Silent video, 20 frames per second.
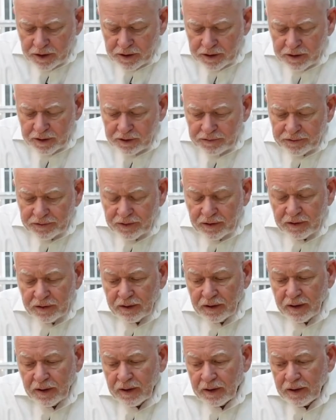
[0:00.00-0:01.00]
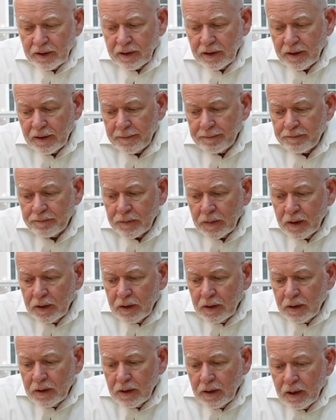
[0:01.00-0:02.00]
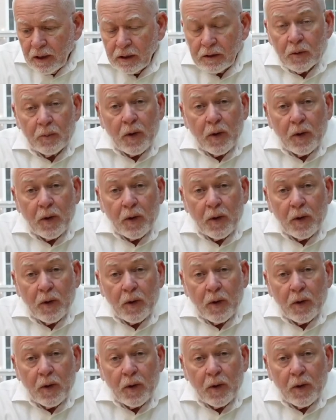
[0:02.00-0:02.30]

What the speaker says: and they said that the